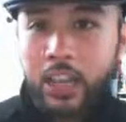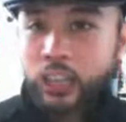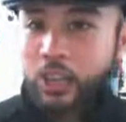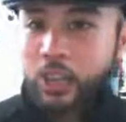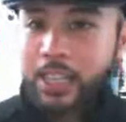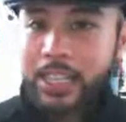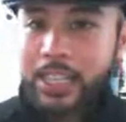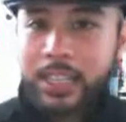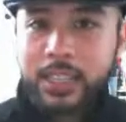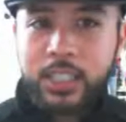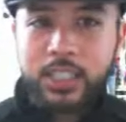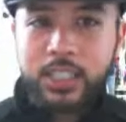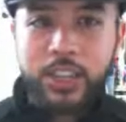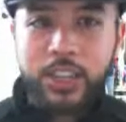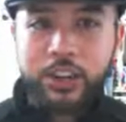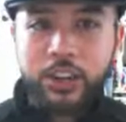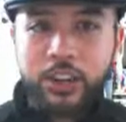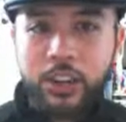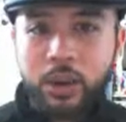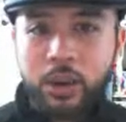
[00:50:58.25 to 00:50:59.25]
So I let the
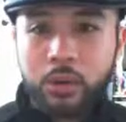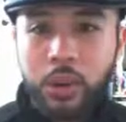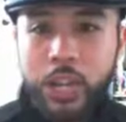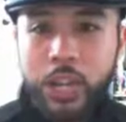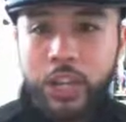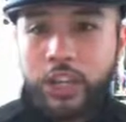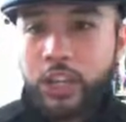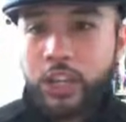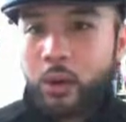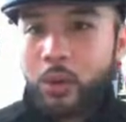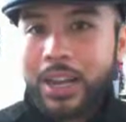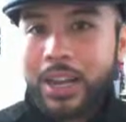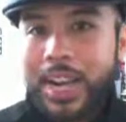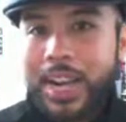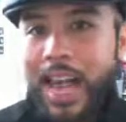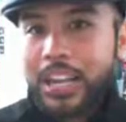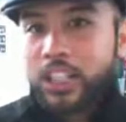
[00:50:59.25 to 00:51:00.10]
seller know, you know what?